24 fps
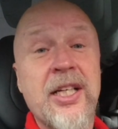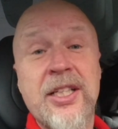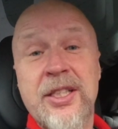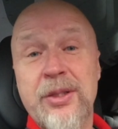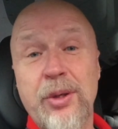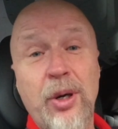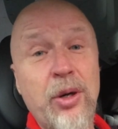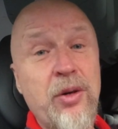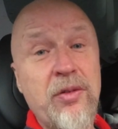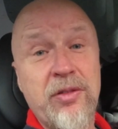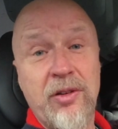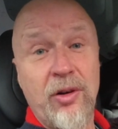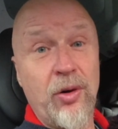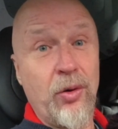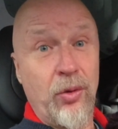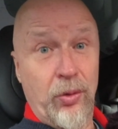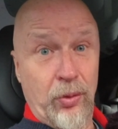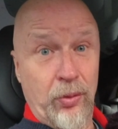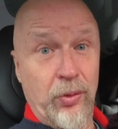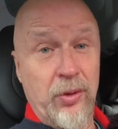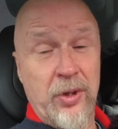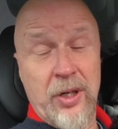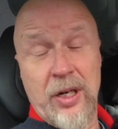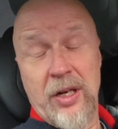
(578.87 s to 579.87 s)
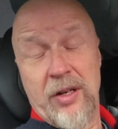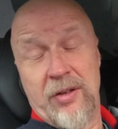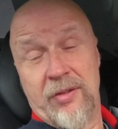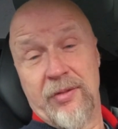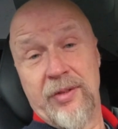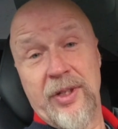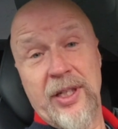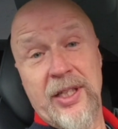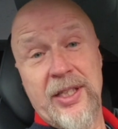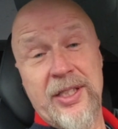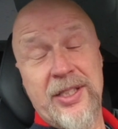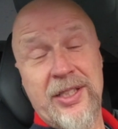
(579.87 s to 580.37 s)
So overall,
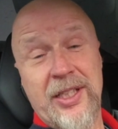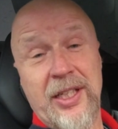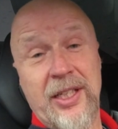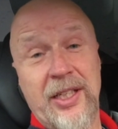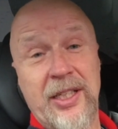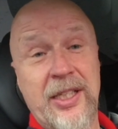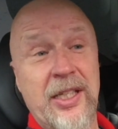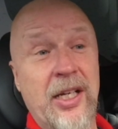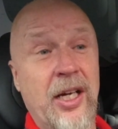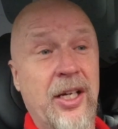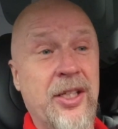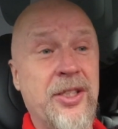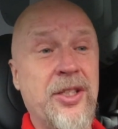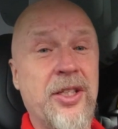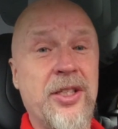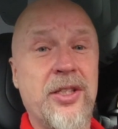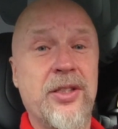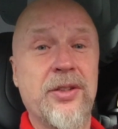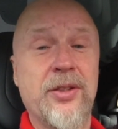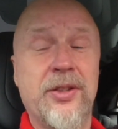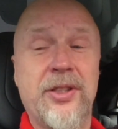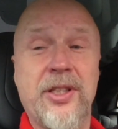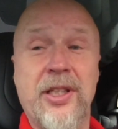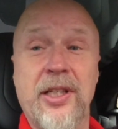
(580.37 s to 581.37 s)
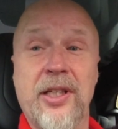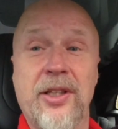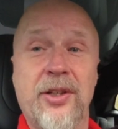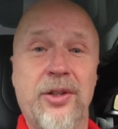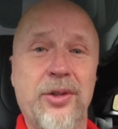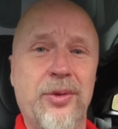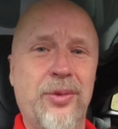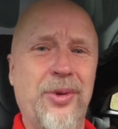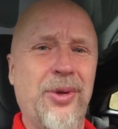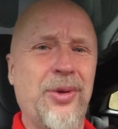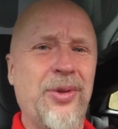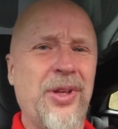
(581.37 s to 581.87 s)
realistically, I just looked at it and
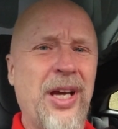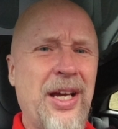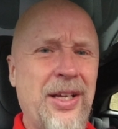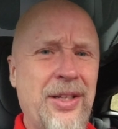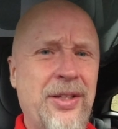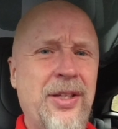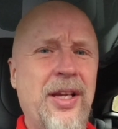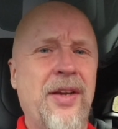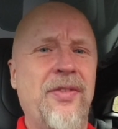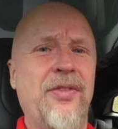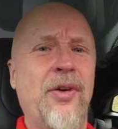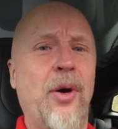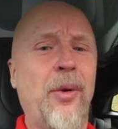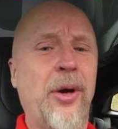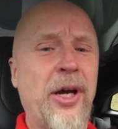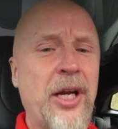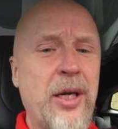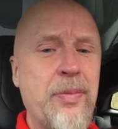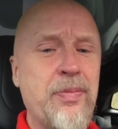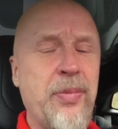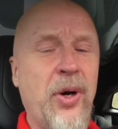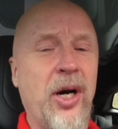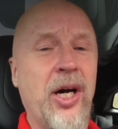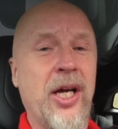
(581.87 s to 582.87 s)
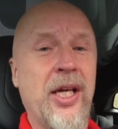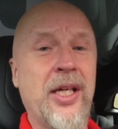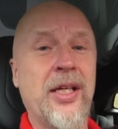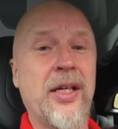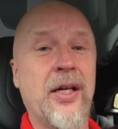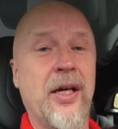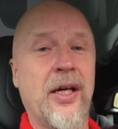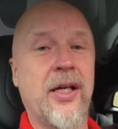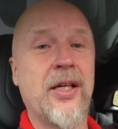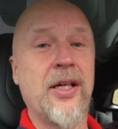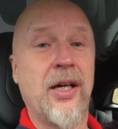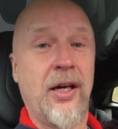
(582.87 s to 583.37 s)
thought, well, if I'm going to buy
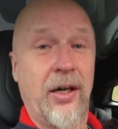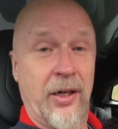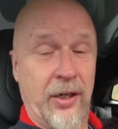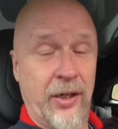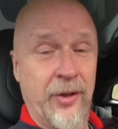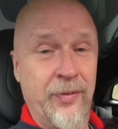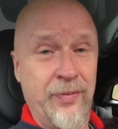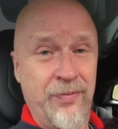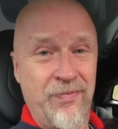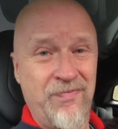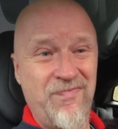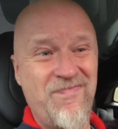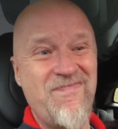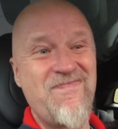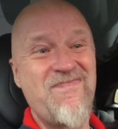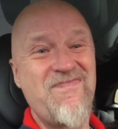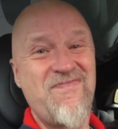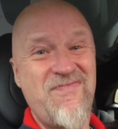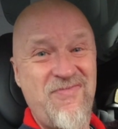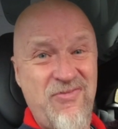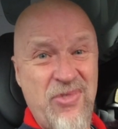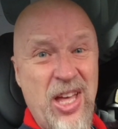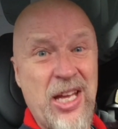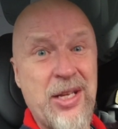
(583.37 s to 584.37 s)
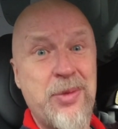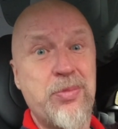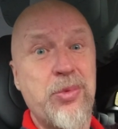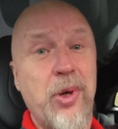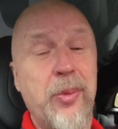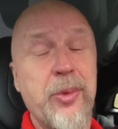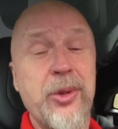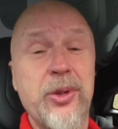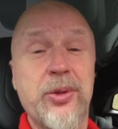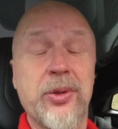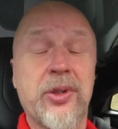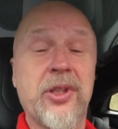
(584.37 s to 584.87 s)
a car, that's
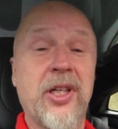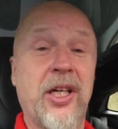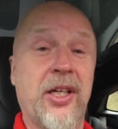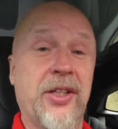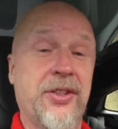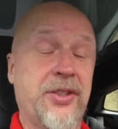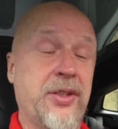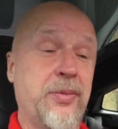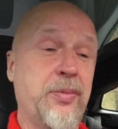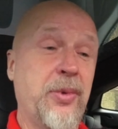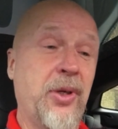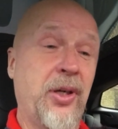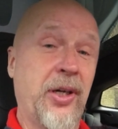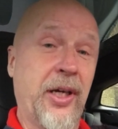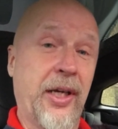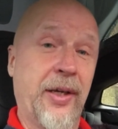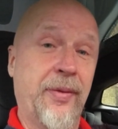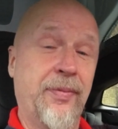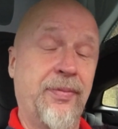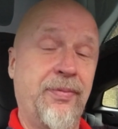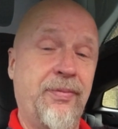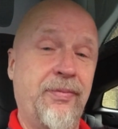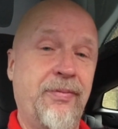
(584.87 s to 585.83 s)
probably a good car to buy.